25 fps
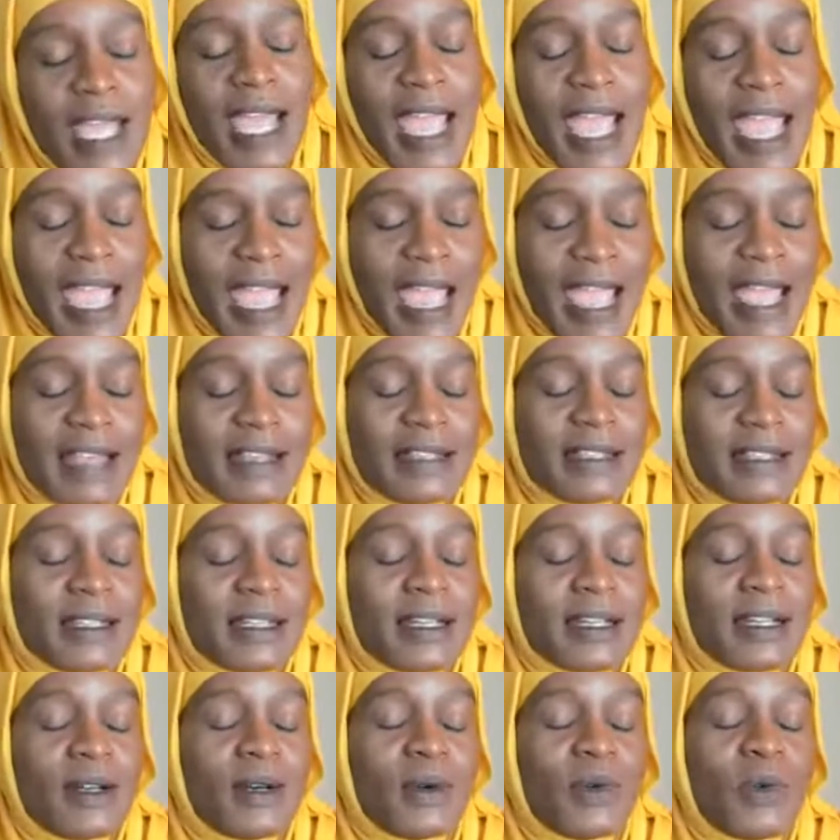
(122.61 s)

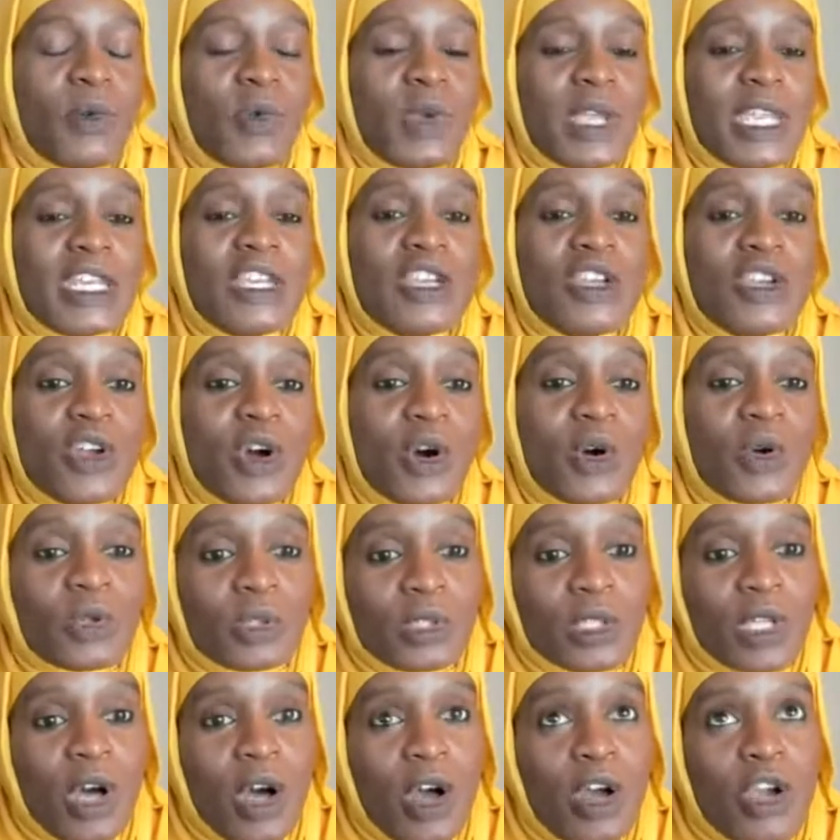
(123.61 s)
And we no
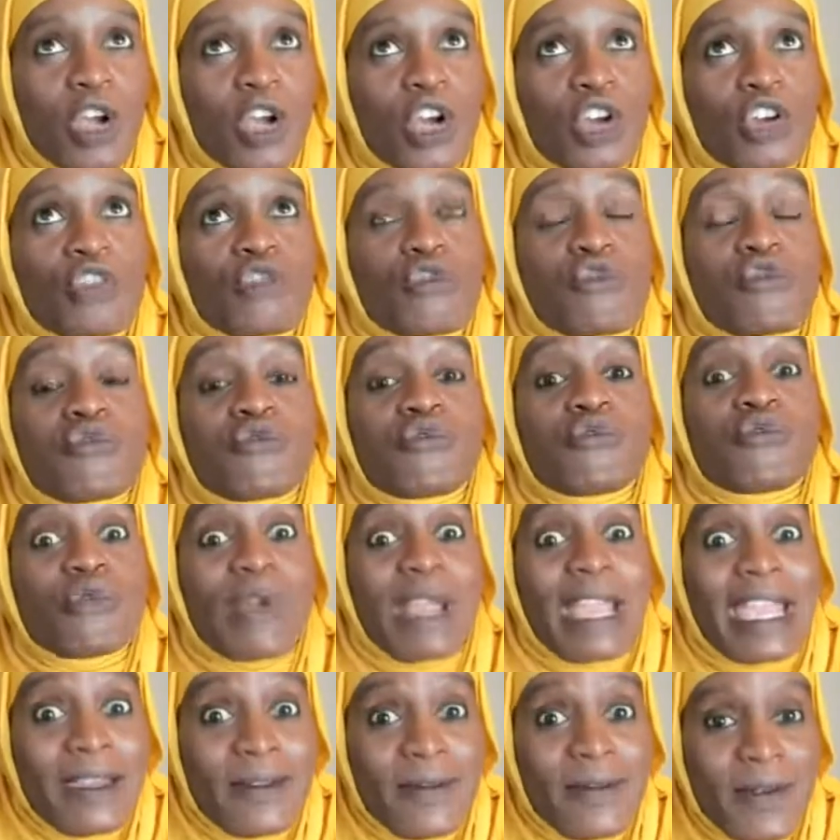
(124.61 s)
longer
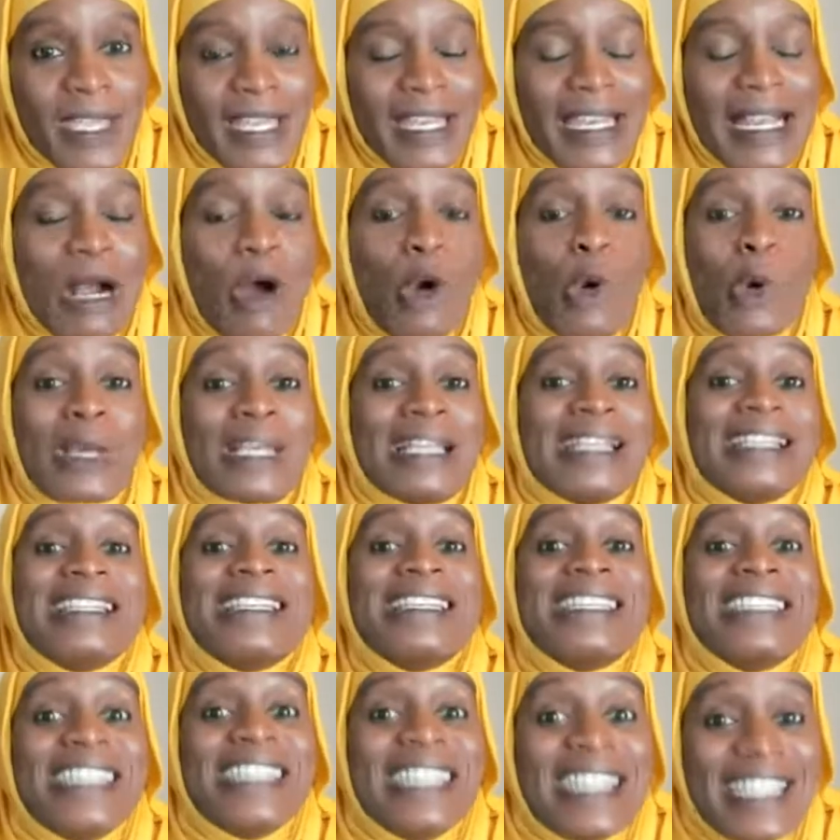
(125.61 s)
crave it or
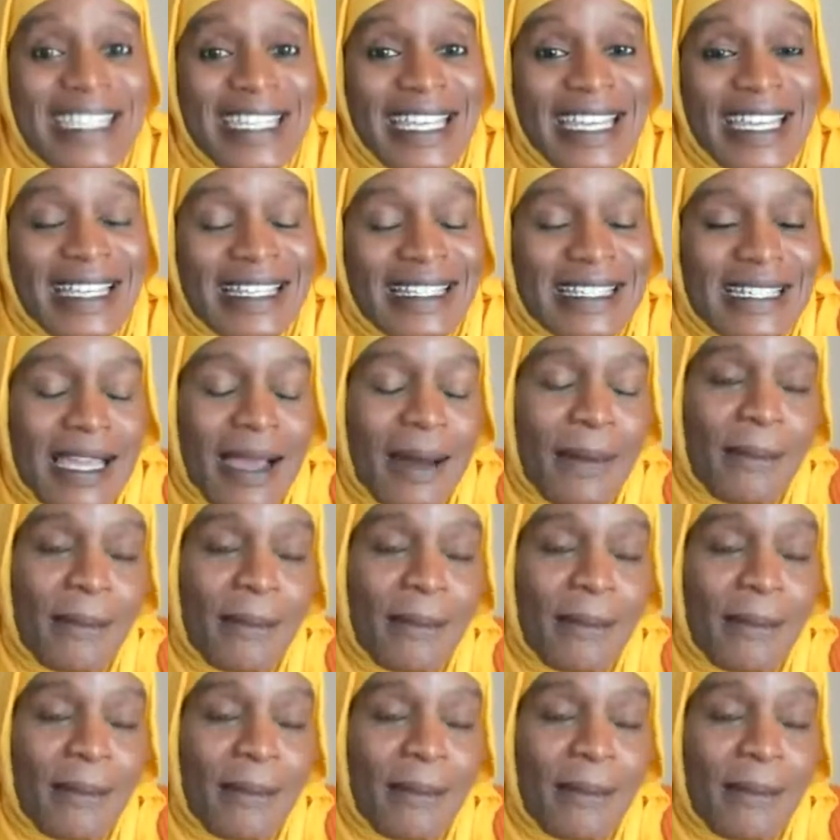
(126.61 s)
need it,